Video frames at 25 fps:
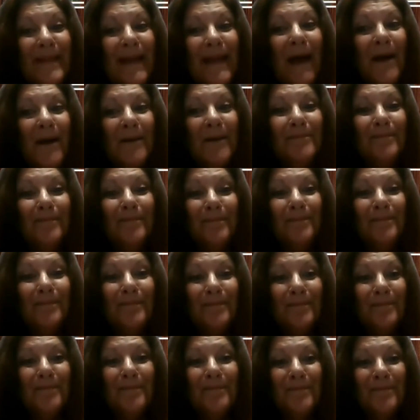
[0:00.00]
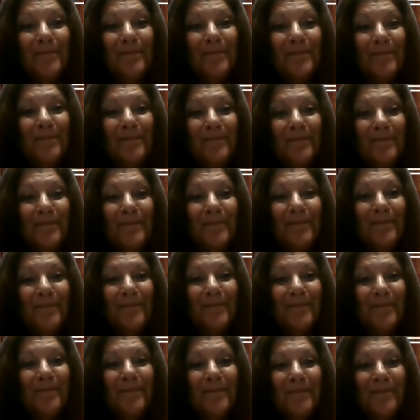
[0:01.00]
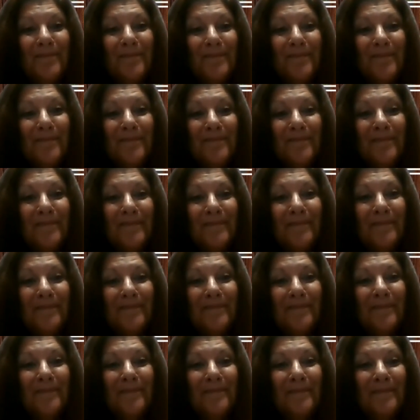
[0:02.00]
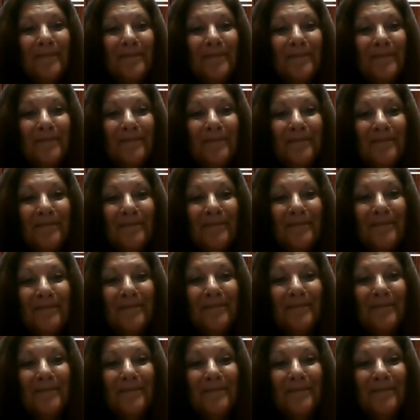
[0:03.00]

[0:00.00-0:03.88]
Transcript: [no speech]